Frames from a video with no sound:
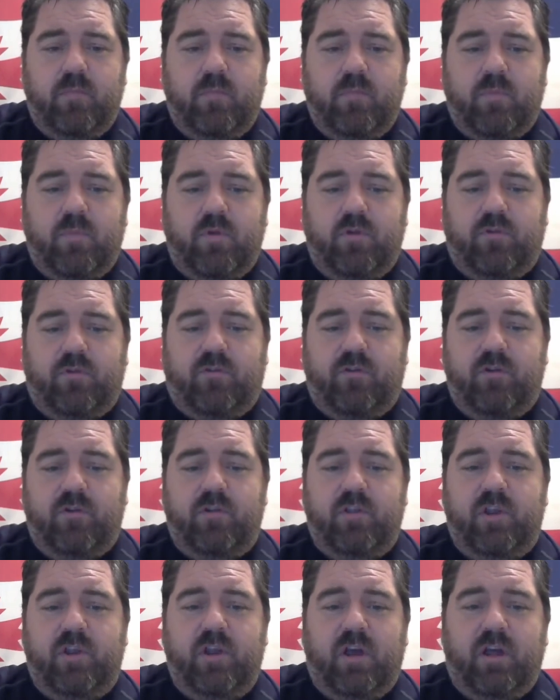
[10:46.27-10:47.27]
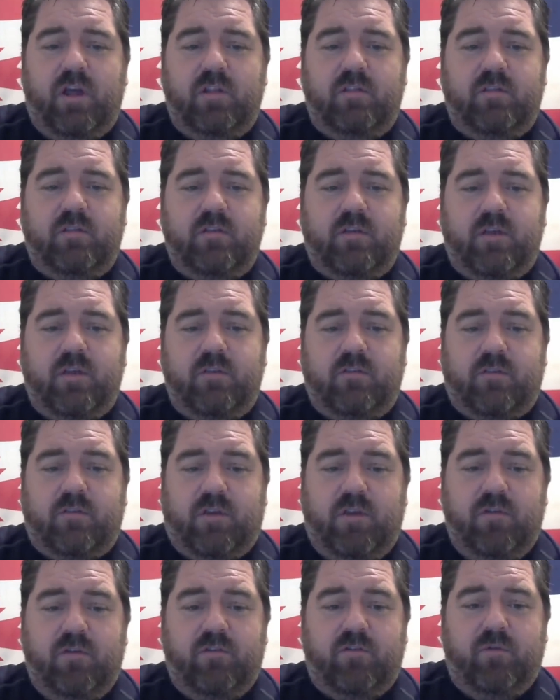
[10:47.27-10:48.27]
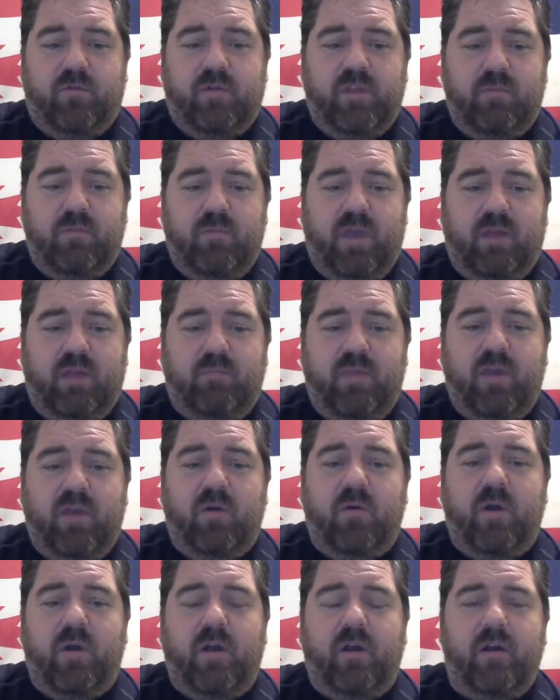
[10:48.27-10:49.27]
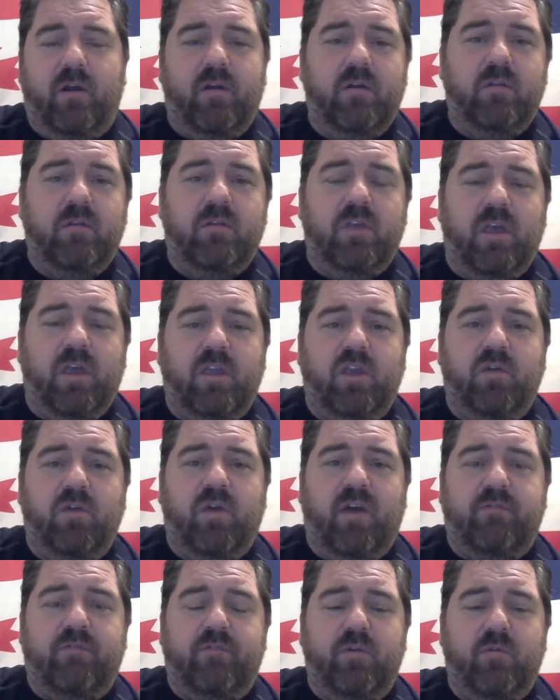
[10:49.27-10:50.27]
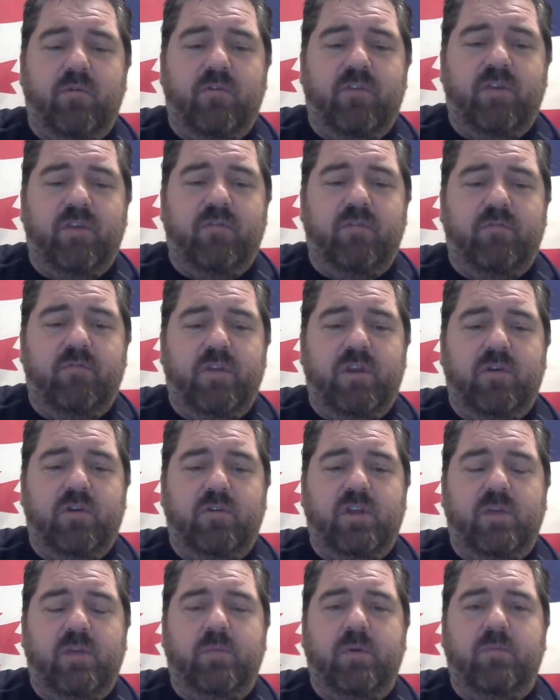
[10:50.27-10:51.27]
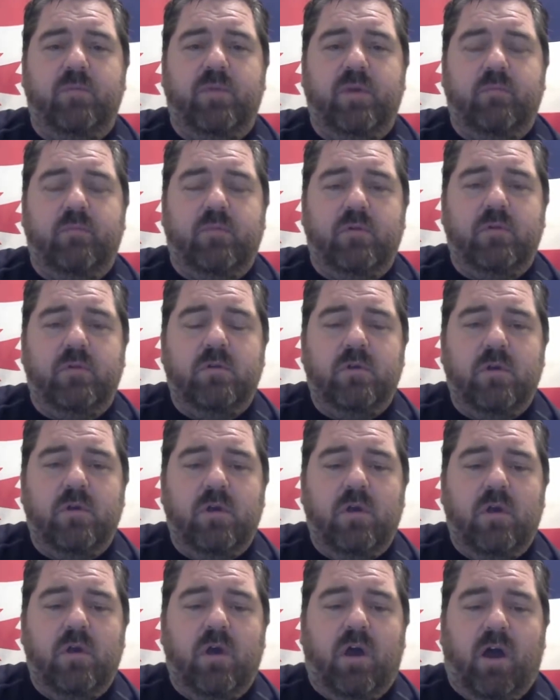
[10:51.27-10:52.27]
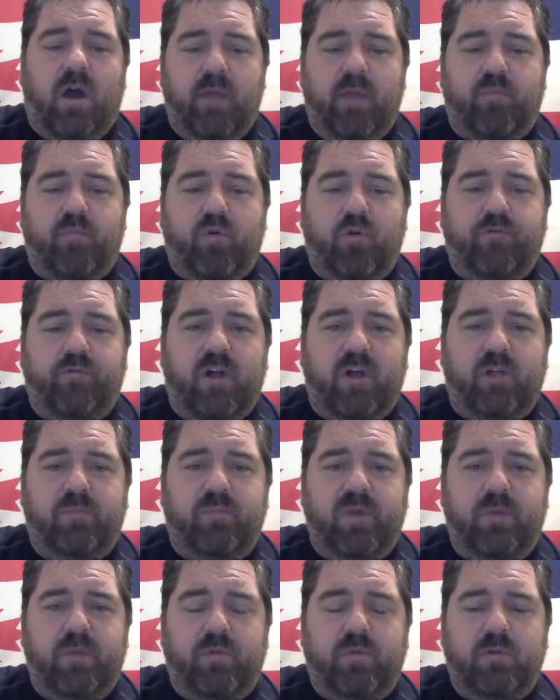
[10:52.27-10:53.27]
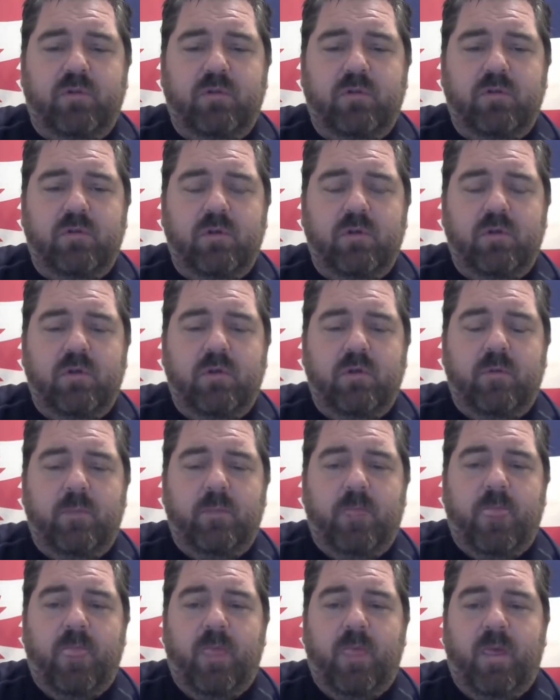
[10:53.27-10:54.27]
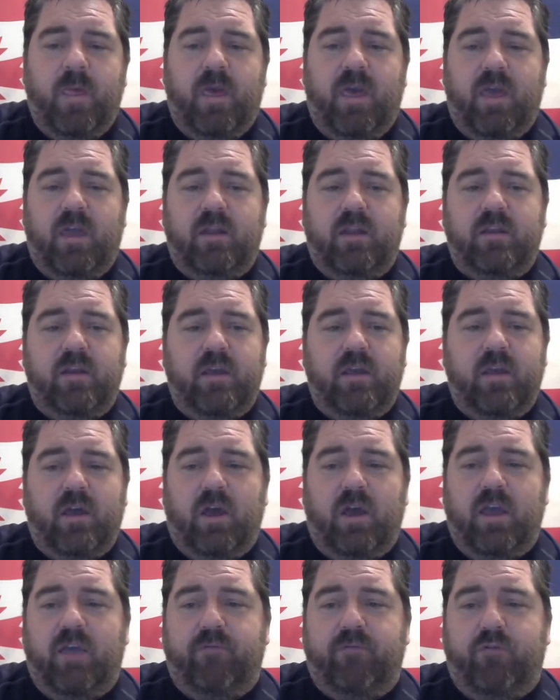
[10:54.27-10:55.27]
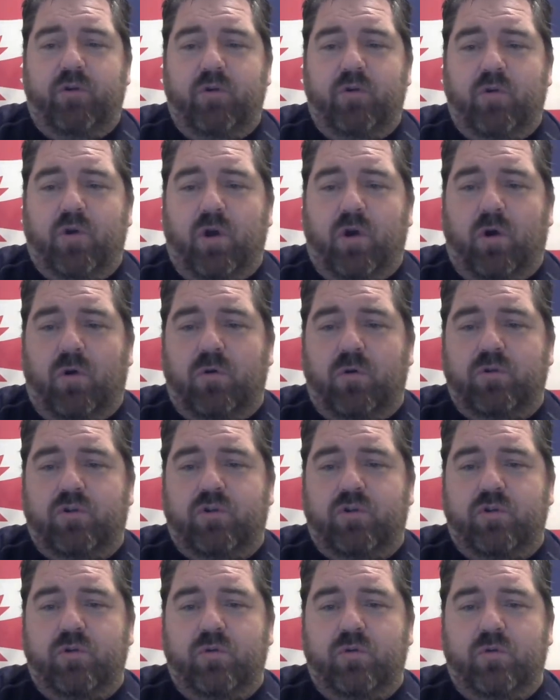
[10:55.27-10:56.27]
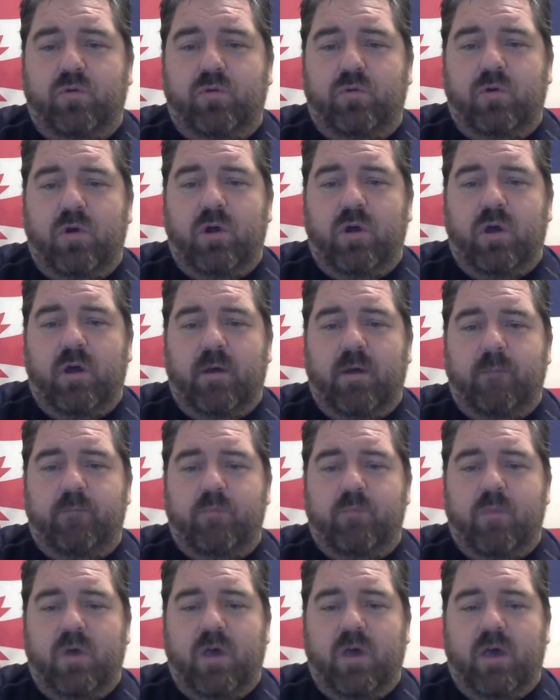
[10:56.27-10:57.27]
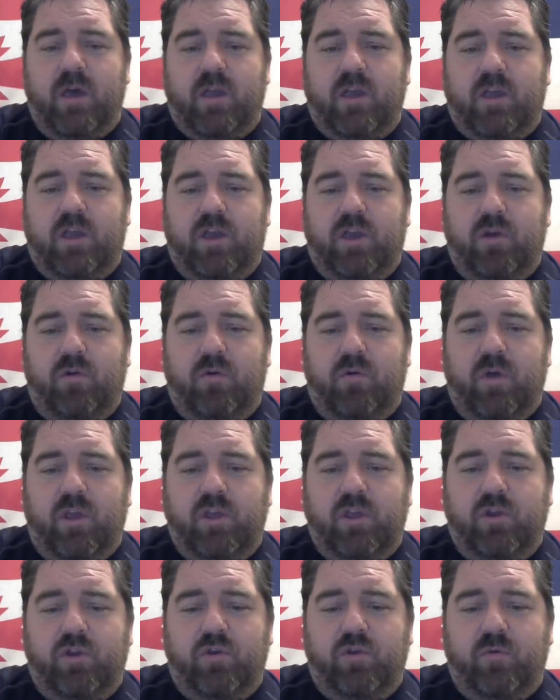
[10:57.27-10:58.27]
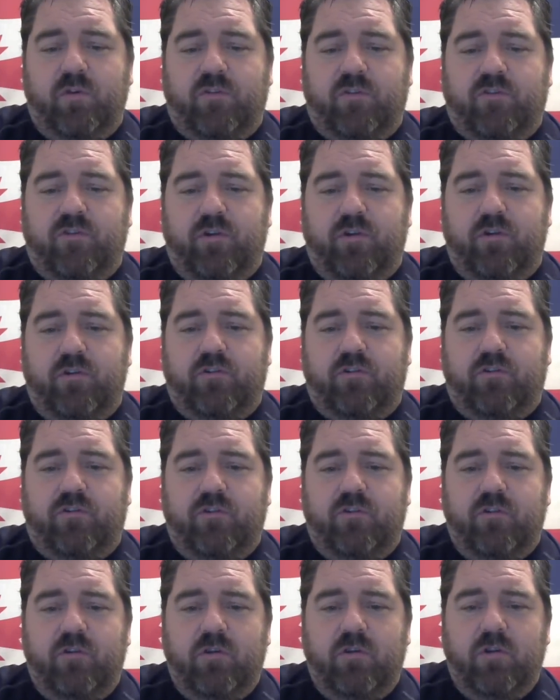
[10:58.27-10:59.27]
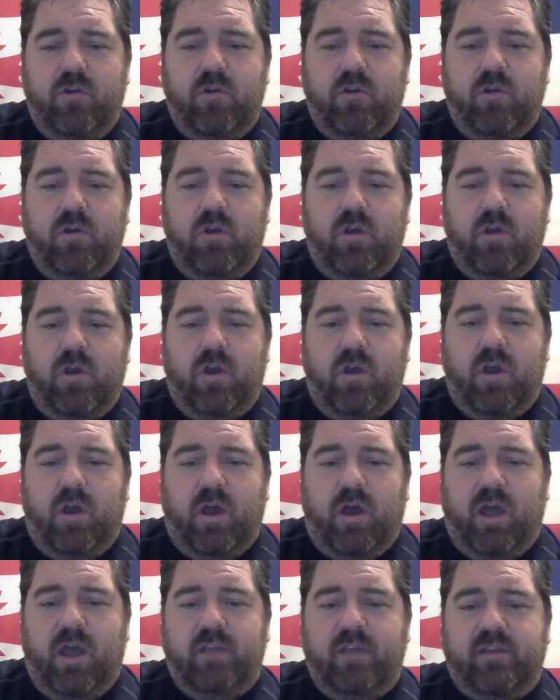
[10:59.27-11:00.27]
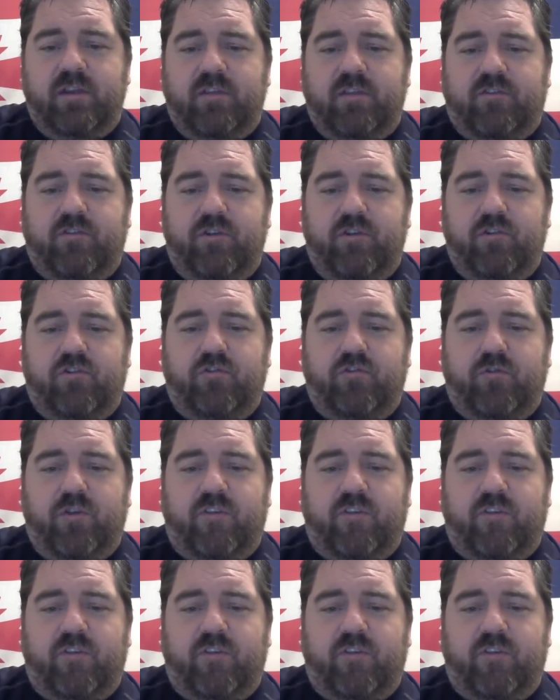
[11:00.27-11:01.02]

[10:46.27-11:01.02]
They're certainly not because Q's the one that made me aware that Hugh Hefner was even videotaping people, high profile people. And if you go to uh, Q and you do a search, I did a search for